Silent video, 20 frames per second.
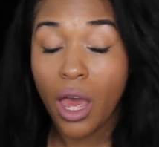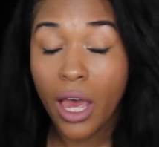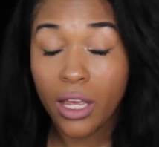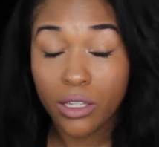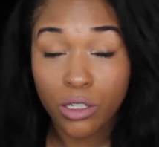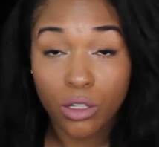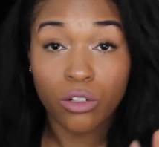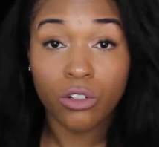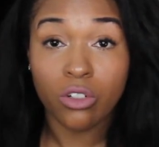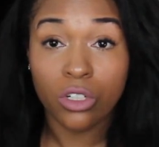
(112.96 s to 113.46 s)

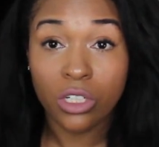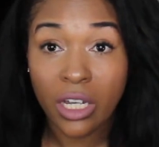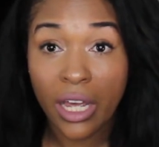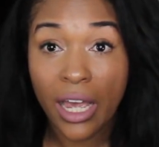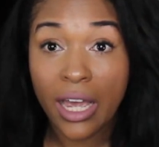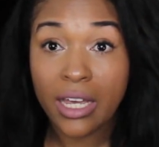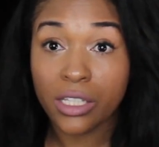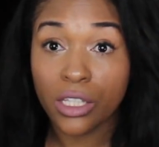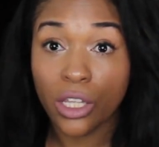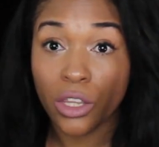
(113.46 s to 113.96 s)
as
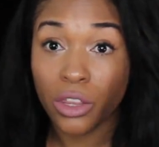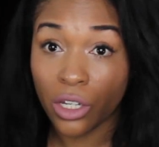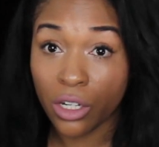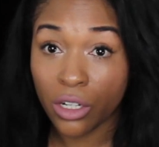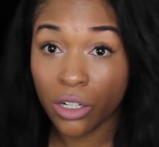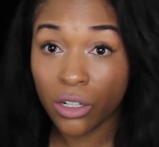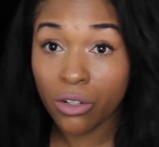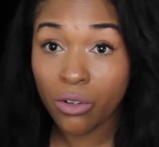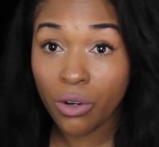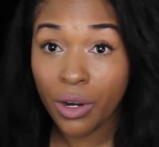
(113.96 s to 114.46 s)
early as the
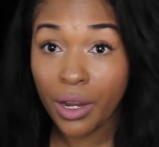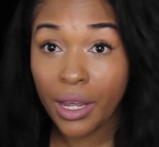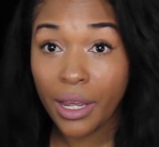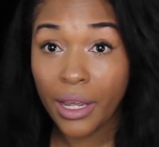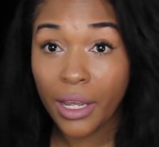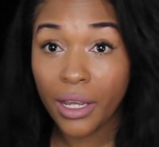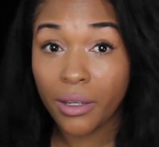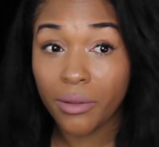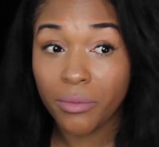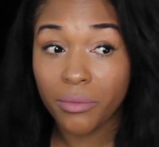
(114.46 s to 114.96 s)
3rd
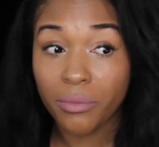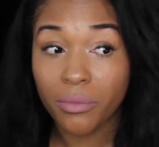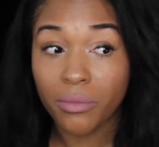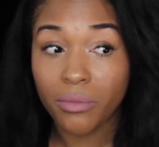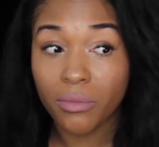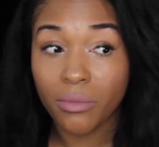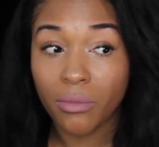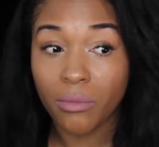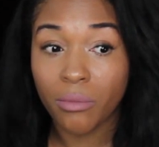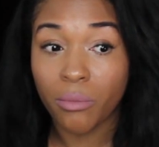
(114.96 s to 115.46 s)
grade,
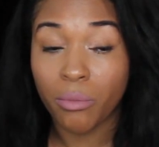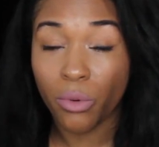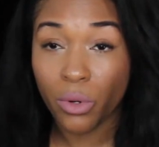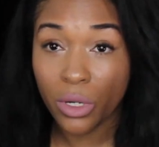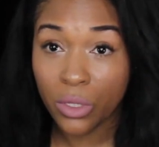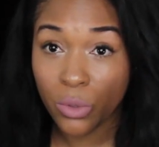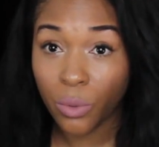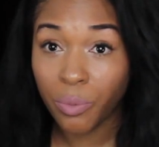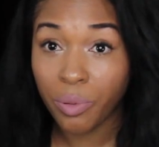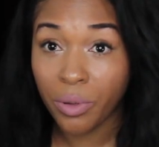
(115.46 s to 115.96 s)

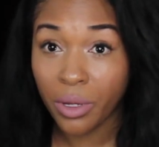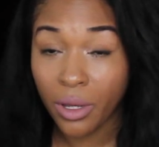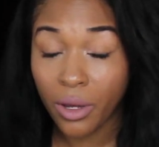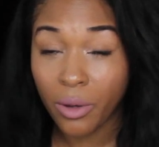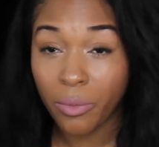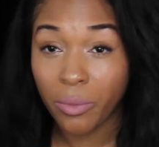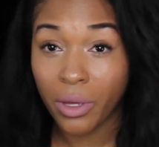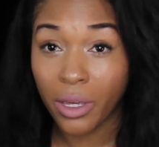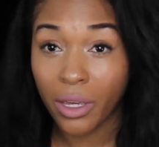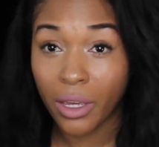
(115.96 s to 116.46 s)
boys would pick
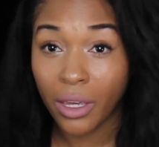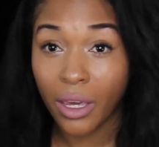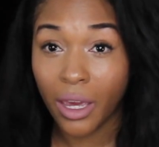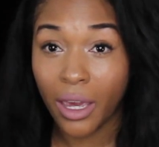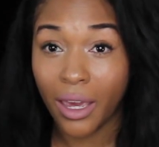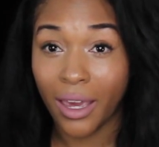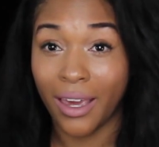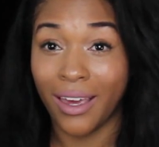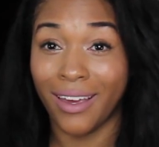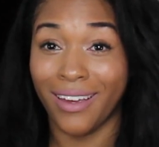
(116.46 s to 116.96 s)
on me,
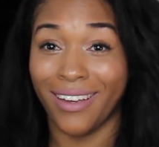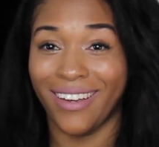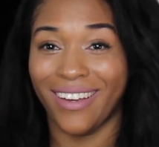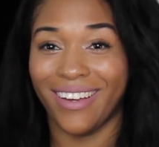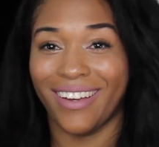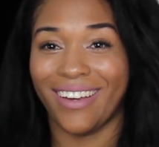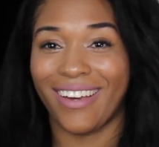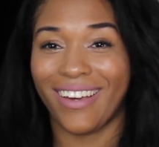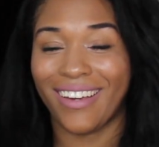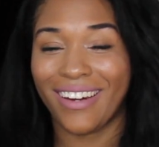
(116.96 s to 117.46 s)

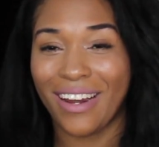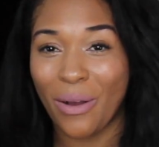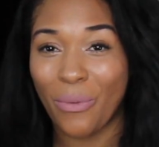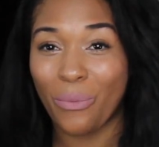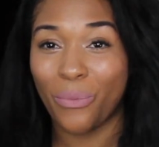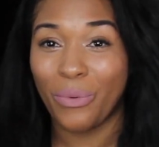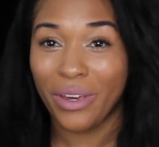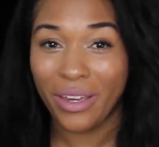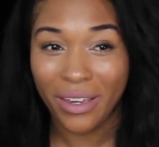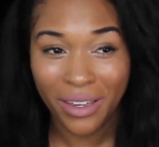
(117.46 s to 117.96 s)
and
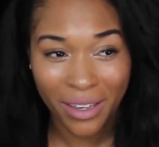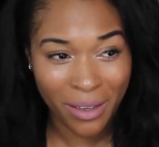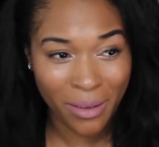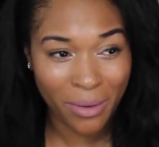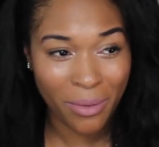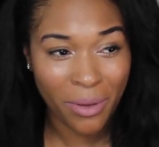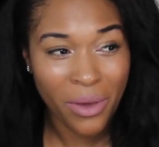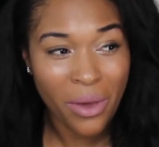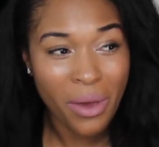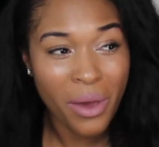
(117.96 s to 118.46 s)
I went
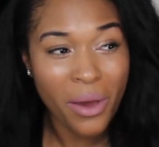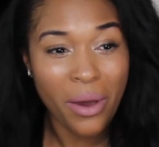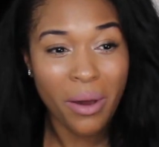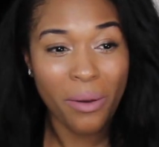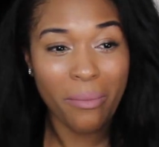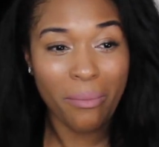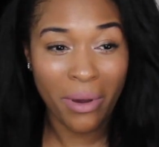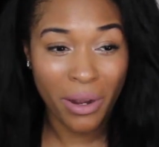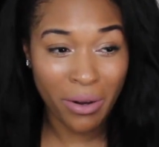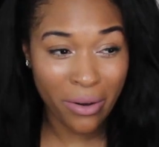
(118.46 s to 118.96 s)
in
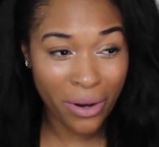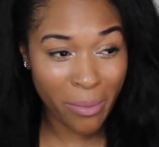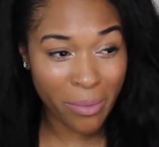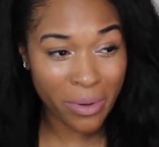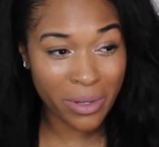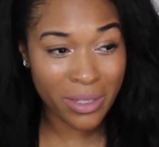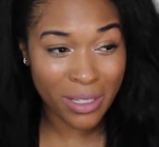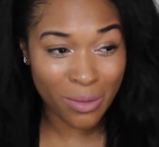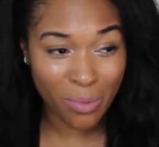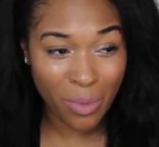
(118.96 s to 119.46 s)
my
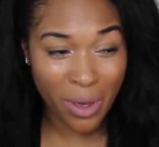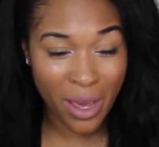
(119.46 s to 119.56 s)
grandmother's